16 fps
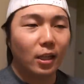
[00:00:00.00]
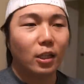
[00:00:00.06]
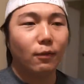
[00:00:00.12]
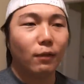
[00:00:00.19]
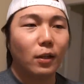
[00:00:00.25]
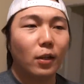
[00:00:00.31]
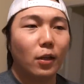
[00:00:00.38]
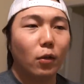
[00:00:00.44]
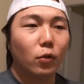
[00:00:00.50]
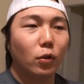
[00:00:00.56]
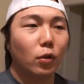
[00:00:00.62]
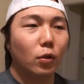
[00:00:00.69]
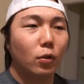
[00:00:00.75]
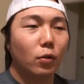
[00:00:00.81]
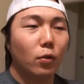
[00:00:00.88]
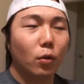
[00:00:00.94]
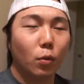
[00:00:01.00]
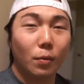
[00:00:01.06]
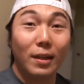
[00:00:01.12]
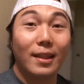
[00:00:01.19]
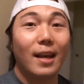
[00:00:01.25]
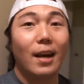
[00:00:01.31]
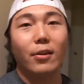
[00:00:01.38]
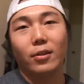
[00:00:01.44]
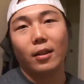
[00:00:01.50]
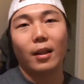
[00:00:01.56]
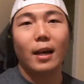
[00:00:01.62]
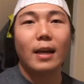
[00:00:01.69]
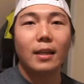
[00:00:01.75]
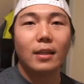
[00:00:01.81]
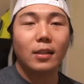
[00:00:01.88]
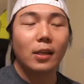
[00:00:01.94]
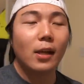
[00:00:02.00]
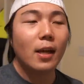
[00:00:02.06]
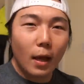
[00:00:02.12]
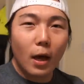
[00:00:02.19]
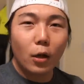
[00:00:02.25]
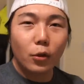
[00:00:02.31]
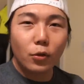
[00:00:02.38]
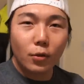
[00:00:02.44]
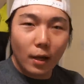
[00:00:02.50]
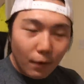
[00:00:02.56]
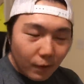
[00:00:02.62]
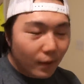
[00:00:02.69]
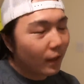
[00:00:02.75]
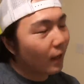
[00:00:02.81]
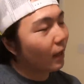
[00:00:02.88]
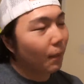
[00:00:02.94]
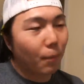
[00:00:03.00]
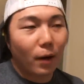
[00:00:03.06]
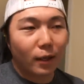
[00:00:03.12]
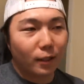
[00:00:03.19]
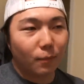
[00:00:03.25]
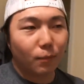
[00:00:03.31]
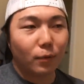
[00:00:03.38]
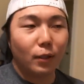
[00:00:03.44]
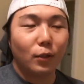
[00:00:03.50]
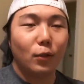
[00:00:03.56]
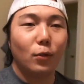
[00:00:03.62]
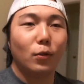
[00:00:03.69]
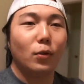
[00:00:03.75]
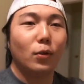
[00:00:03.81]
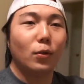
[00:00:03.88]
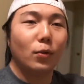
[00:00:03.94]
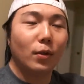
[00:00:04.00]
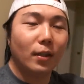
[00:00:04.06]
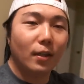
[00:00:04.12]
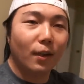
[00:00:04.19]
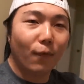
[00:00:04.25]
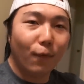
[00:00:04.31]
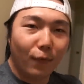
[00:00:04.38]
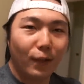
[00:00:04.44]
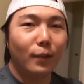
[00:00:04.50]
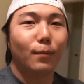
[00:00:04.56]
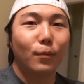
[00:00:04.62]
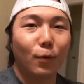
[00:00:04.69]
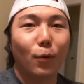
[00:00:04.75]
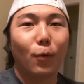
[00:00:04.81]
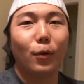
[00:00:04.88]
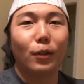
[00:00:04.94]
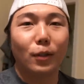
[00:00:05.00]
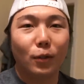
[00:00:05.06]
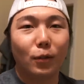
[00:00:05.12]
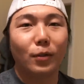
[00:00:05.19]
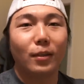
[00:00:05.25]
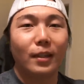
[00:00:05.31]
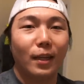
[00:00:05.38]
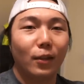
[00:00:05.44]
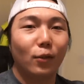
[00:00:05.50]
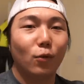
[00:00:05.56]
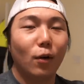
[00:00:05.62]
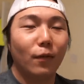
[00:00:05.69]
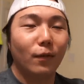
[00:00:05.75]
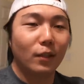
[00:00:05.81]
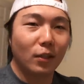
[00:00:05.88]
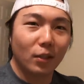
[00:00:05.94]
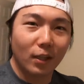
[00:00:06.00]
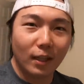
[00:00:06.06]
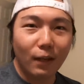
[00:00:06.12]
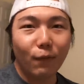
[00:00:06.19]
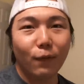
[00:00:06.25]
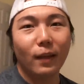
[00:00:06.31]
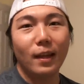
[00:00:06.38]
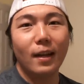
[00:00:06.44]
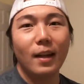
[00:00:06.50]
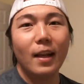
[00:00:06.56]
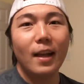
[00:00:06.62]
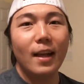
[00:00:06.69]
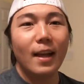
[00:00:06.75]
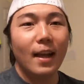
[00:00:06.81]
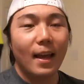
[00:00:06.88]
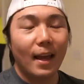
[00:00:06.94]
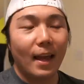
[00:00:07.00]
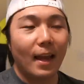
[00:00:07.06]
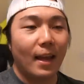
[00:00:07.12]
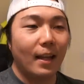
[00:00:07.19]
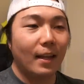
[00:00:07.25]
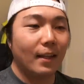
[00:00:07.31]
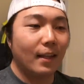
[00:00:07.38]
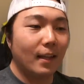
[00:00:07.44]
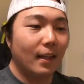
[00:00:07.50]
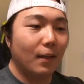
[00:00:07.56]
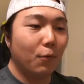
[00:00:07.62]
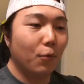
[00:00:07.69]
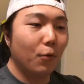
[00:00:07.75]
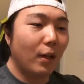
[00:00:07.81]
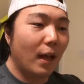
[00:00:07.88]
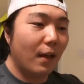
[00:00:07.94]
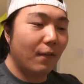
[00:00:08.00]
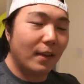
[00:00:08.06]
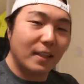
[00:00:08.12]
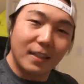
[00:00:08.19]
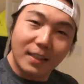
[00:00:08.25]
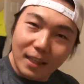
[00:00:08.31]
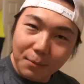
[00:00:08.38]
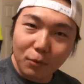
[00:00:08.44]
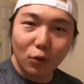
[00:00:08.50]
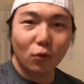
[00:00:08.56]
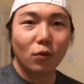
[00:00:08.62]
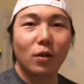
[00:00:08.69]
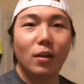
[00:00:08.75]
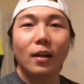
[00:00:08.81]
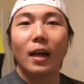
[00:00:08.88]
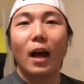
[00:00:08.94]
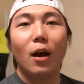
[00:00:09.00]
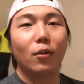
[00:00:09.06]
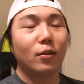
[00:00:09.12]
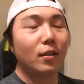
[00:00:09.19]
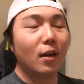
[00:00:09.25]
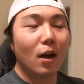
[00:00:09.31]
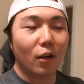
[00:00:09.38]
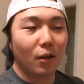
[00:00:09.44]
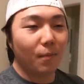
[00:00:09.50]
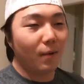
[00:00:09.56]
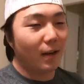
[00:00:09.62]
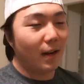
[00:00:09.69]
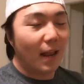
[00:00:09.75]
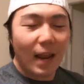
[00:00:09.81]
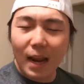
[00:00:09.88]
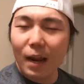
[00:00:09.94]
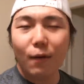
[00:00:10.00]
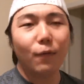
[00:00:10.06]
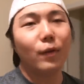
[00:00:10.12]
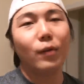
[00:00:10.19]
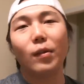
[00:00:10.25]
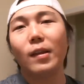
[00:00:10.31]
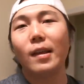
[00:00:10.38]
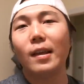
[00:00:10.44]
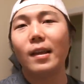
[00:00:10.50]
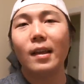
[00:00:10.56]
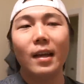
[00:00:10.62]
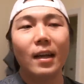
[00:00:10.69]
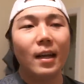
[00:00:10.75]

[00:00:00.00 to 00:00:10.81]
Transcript: this video to 3,000 likes. I'll do everything I can possibly do to convince McGaughys to do a 10 to 12 inch lift kit. And we'll have a SEMA truck. I'll document everything